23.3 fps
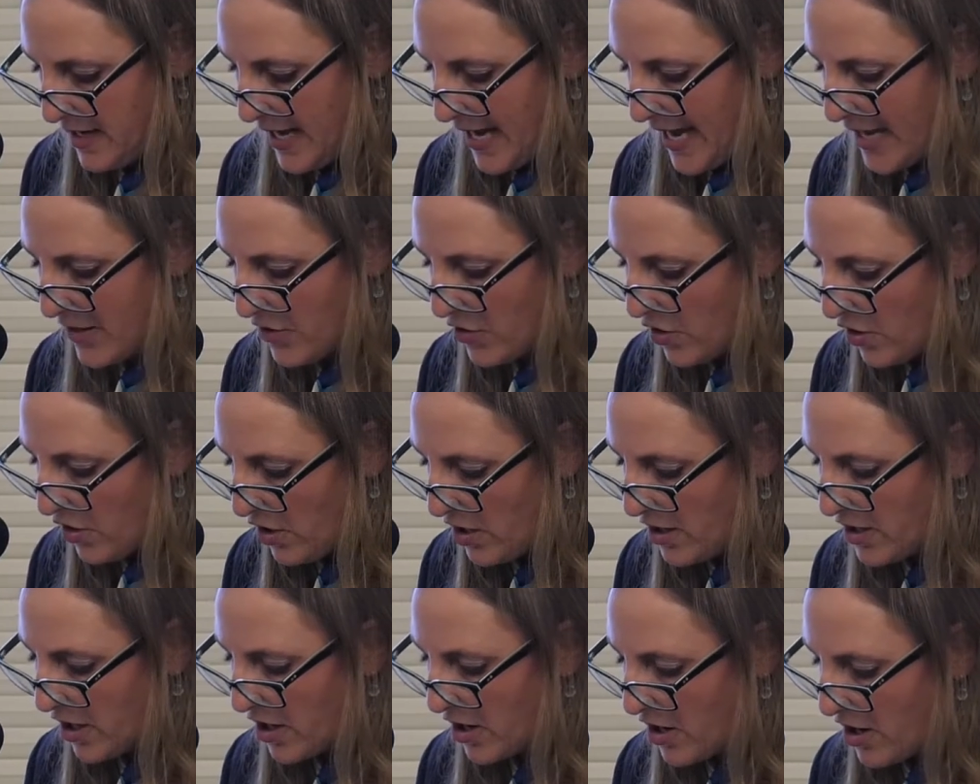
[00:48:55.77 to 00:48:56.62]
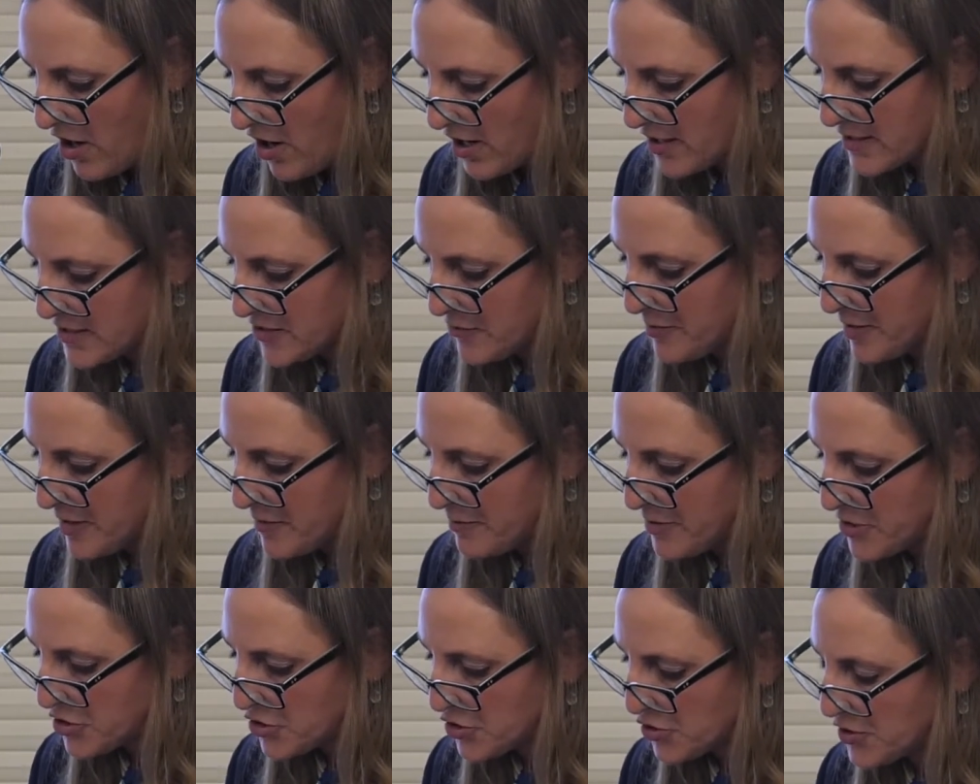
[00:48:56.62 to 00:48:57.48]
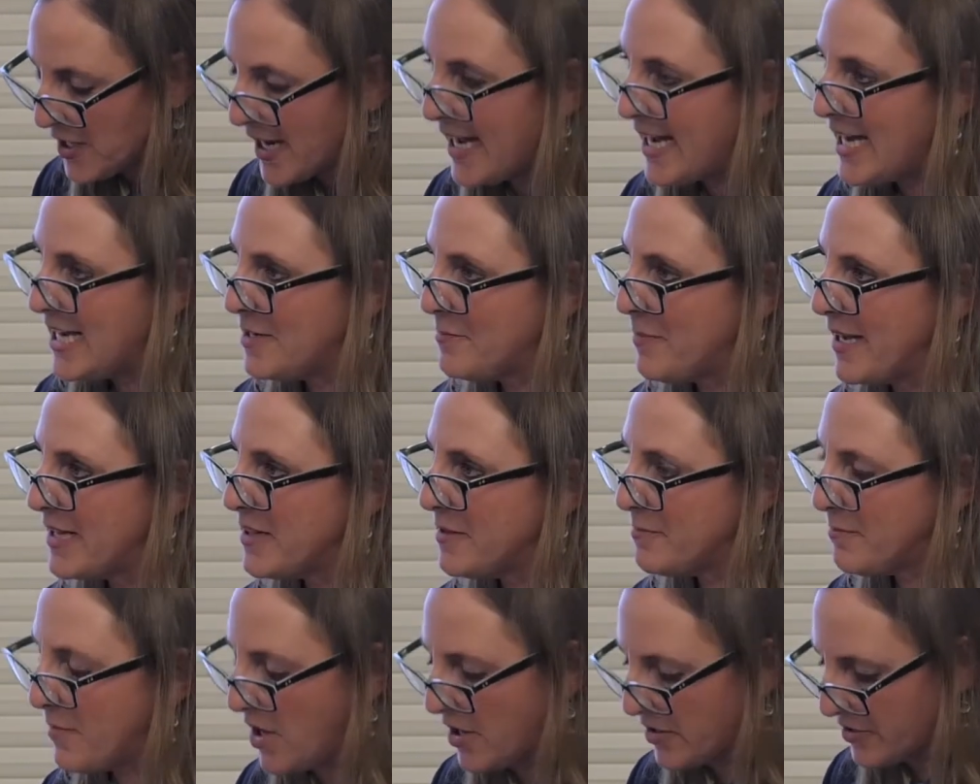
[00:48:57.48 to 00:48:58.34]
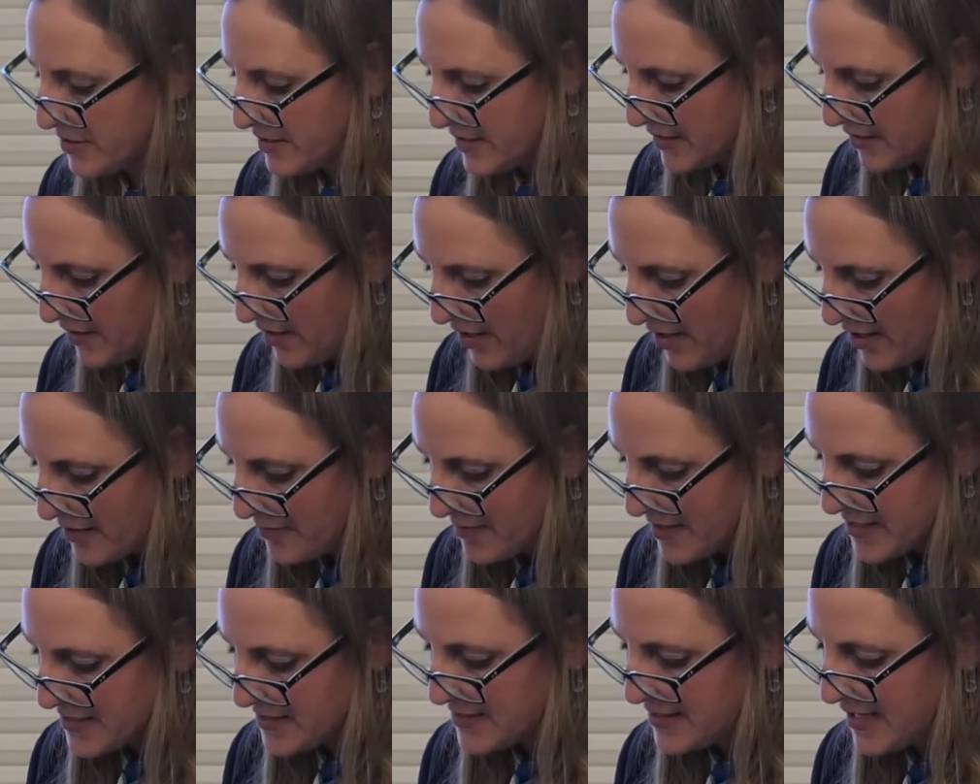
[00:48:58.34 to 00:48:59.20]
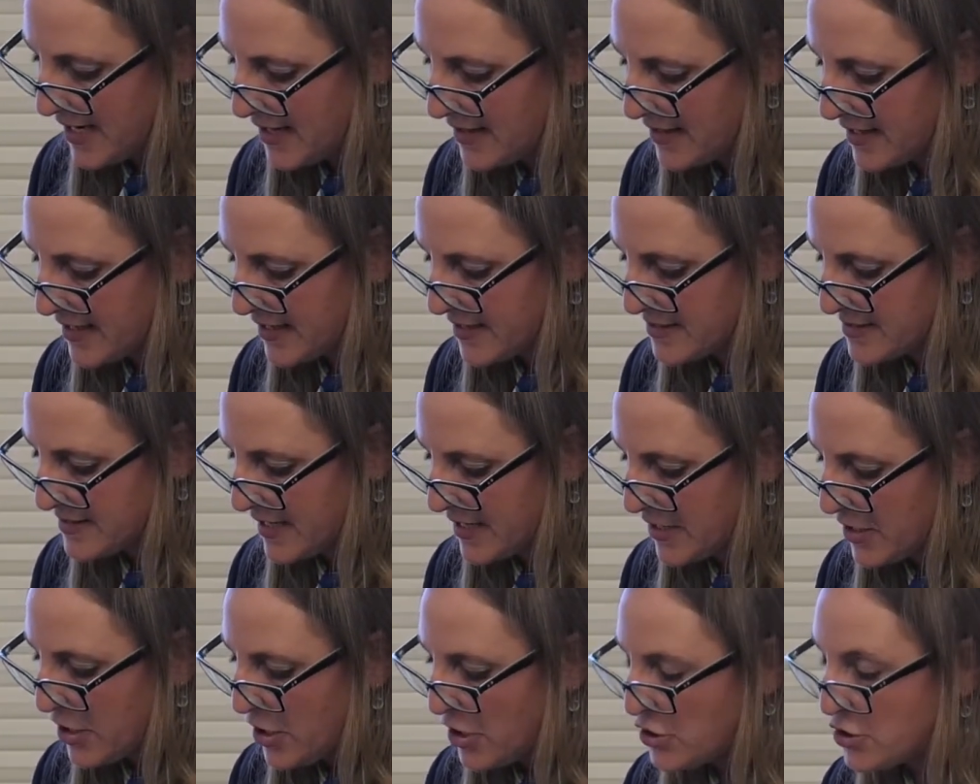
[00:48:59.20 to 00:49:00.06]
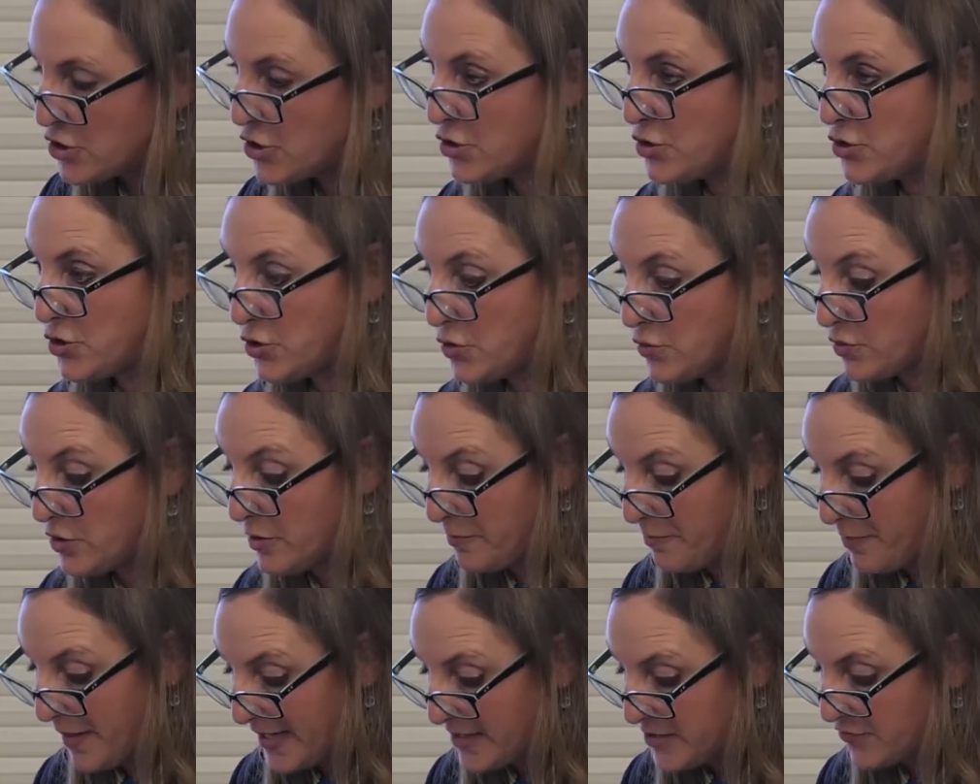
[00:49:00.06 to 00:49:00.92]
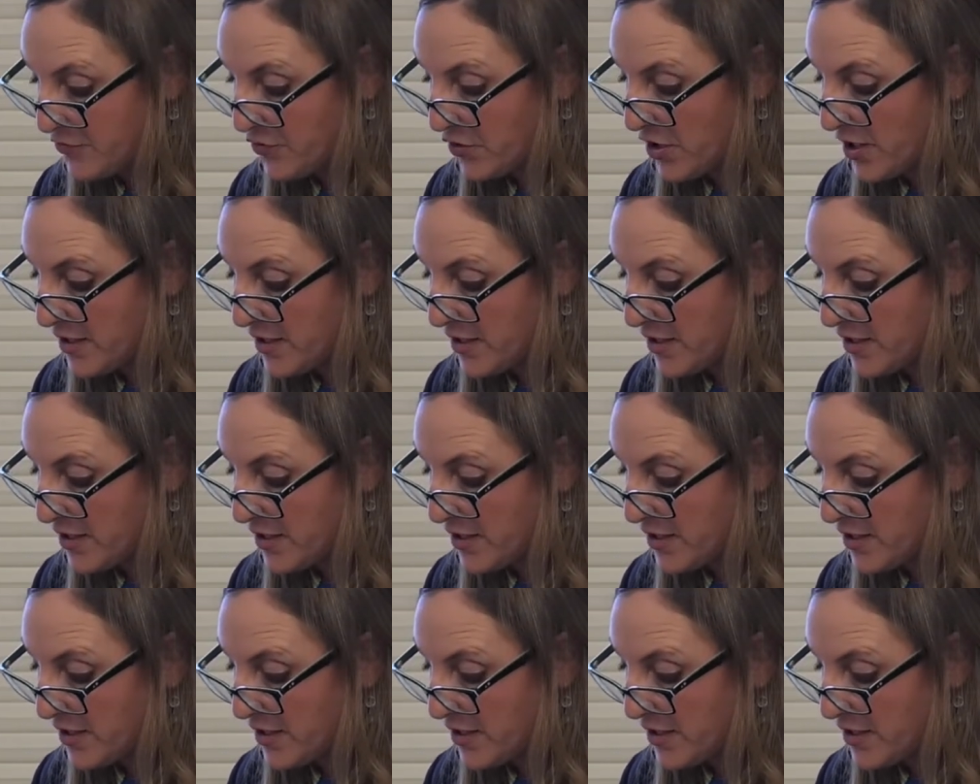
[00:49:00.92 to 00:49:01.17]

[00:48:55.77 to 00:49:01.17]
And all our hearts have been betrayed by the modern economist, telling us that to do the best for